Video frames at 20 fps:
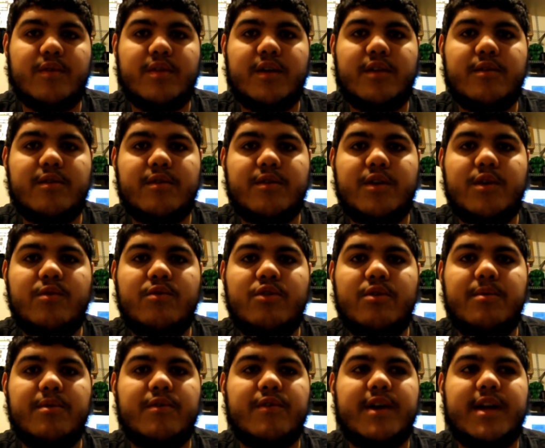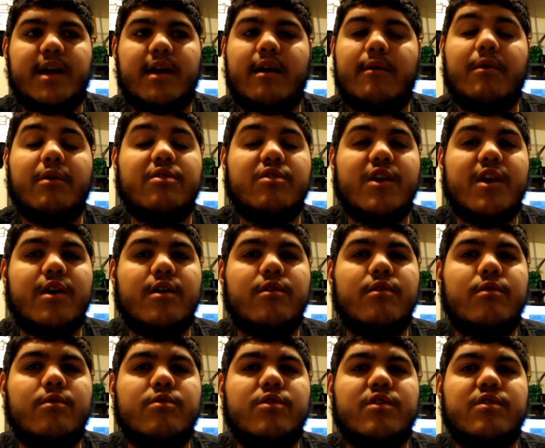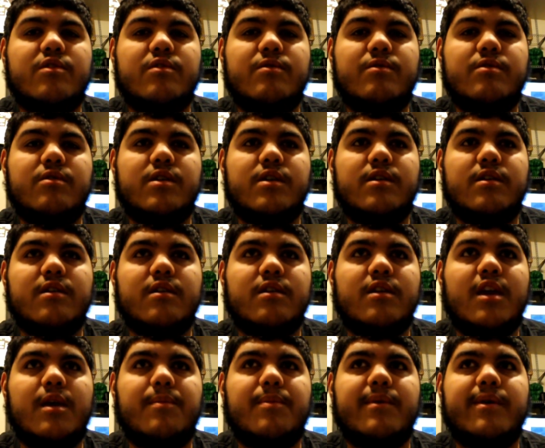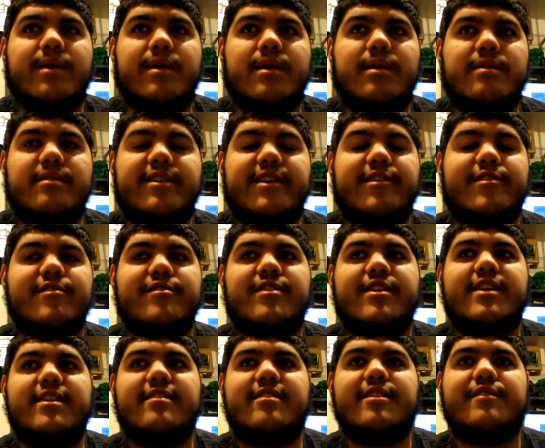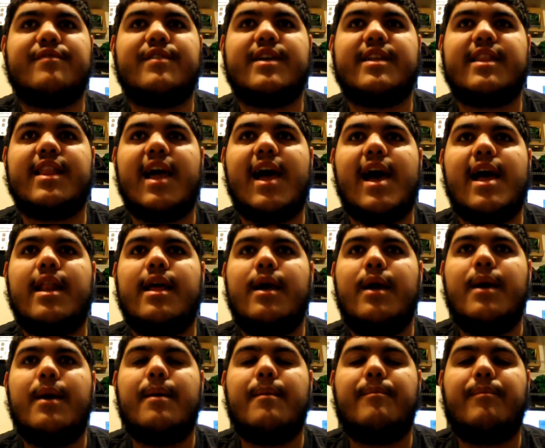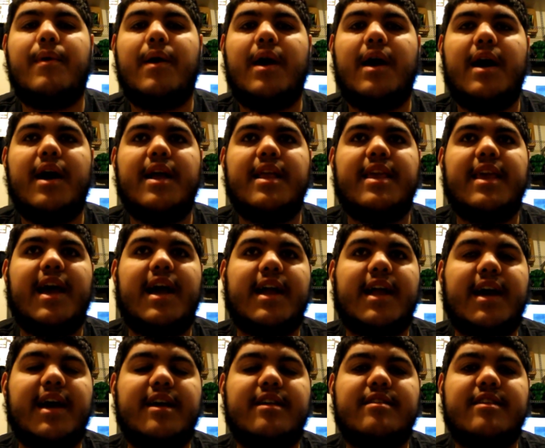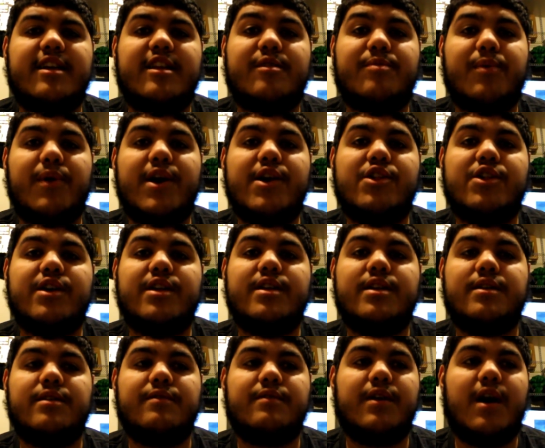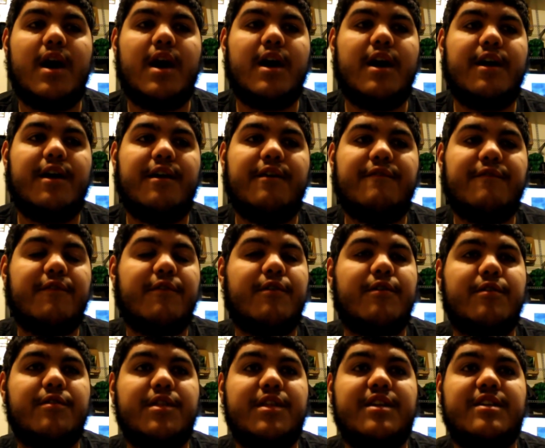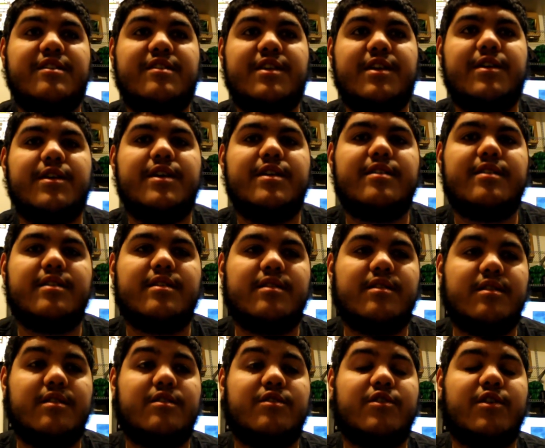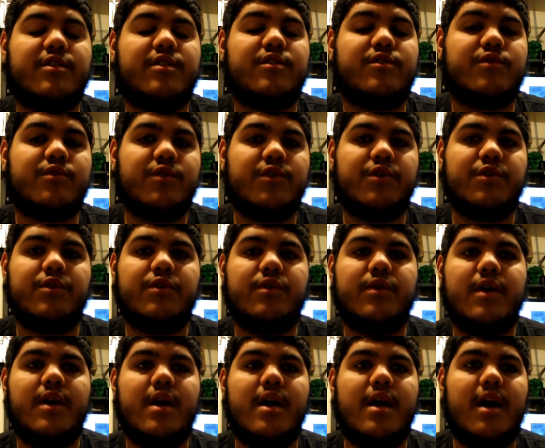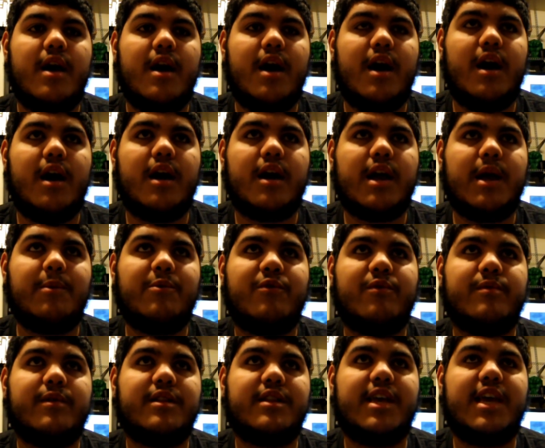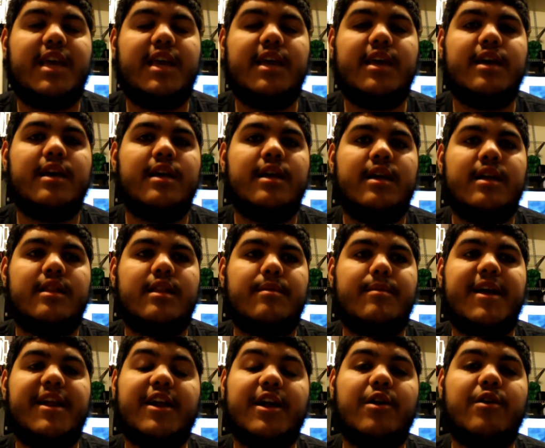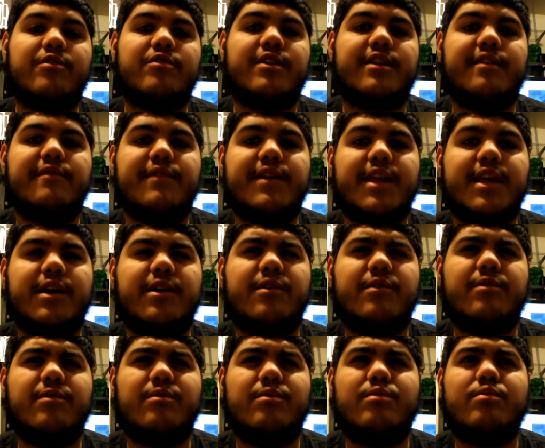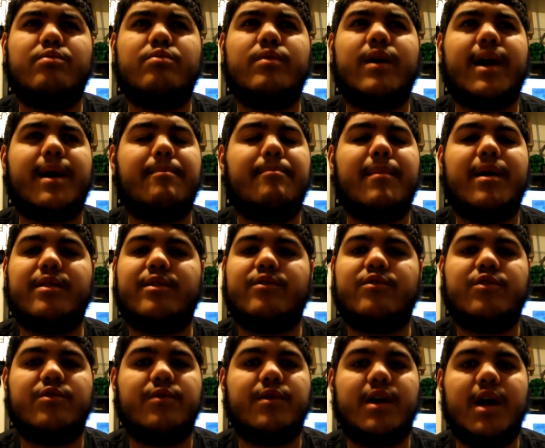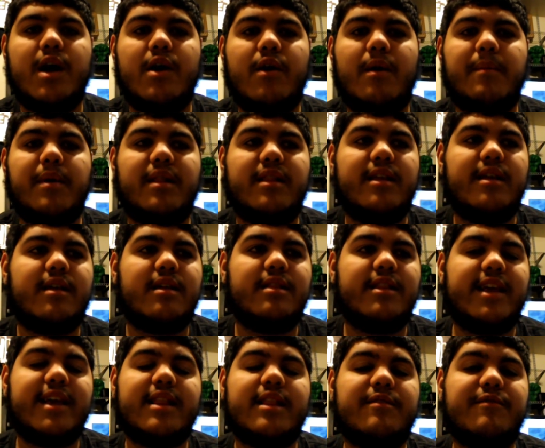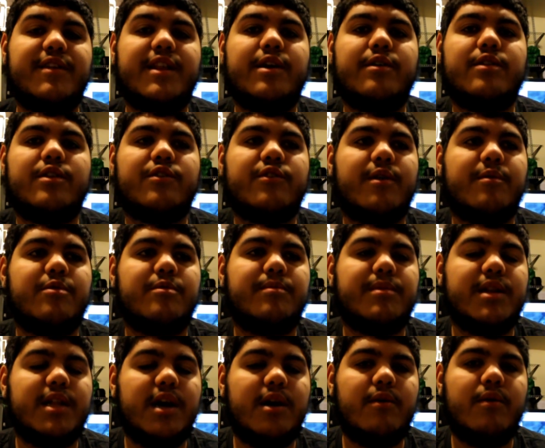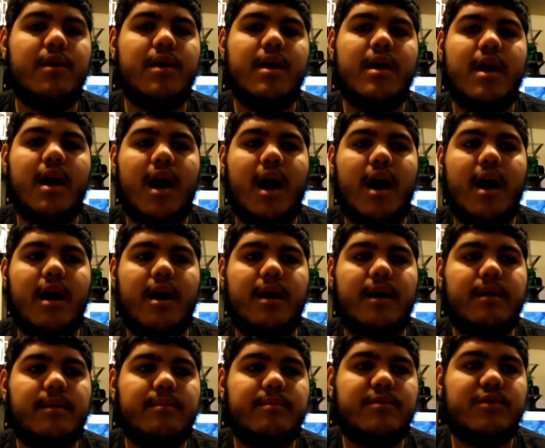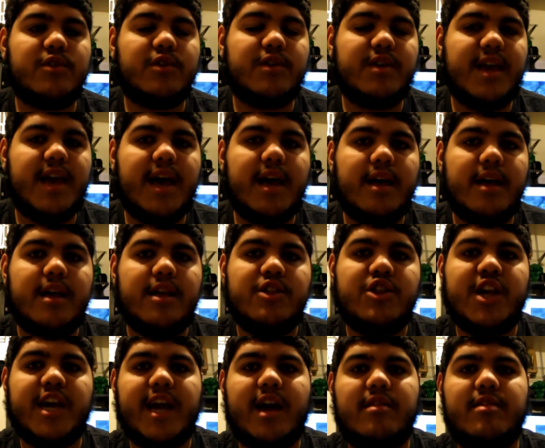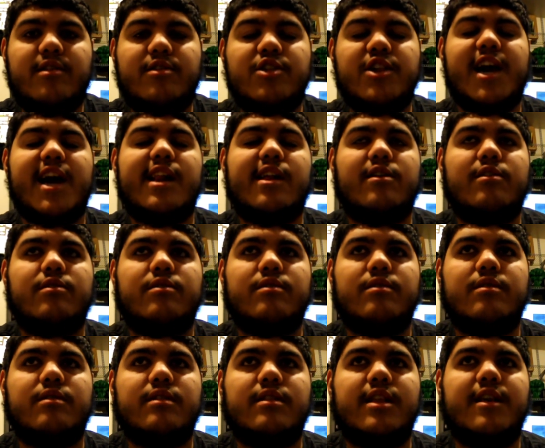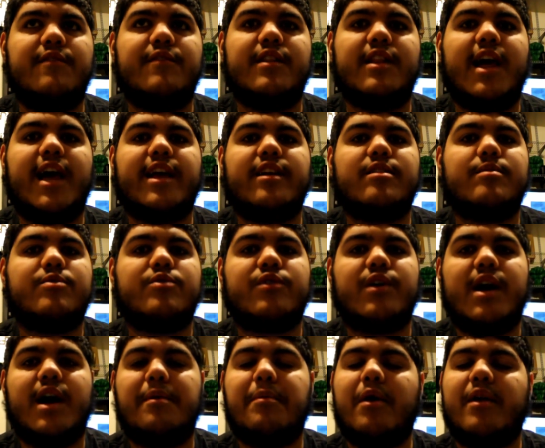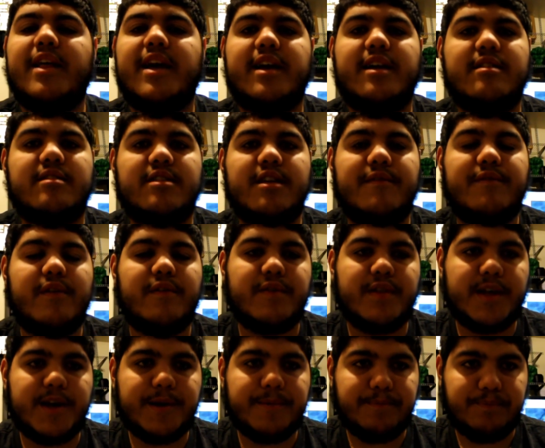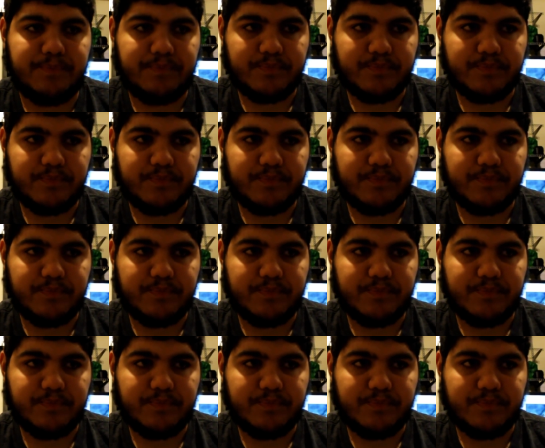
with other YouTubers right now. I won't say who just to keep it secrecy and stuff like that. But yeah, guys, inspiration uh, for this series and to start this crew uh, comes from the league. They made a ghost hunting video like a month or two ago. I'm going to link, link the video in the description below. Um, so yeah, check out their channel. Leave a like, subscribe, all that good stuff over there.